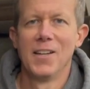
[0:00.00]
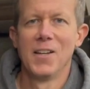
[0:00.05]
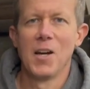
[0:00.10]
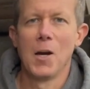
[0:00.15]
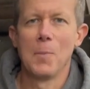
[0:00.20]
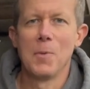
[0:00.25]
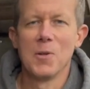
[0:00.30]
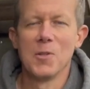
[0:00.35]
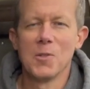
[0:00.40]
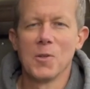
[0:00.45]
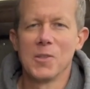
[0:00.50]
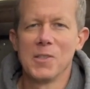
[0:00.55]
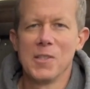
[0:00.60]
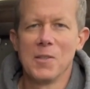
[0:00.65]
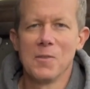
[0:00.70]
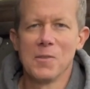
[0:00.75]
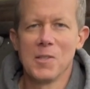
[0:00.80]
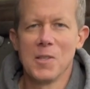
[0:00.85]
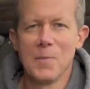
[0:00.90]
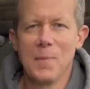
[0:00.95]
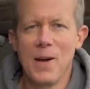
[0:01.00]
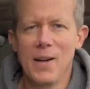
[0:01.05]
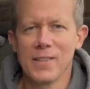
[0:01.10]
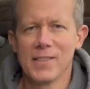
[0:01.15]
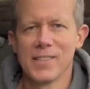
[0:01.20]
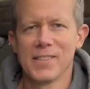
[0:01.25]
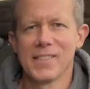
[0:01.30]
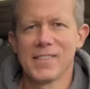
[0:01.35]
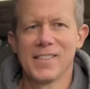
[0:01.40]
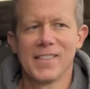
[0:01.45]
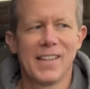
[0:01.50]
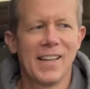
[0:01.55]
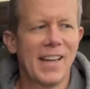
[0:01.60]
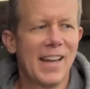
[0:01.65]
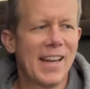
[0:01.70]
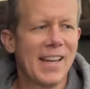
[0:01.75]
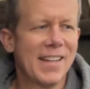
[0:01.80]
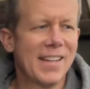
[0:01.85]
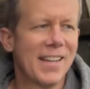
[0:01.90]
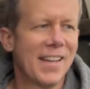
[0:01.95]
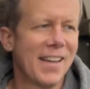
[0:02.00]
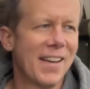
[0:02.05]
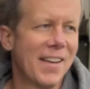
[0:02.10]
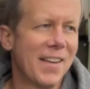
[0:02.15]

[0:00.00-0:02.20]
hope you enjoyed seeing what was in the box. And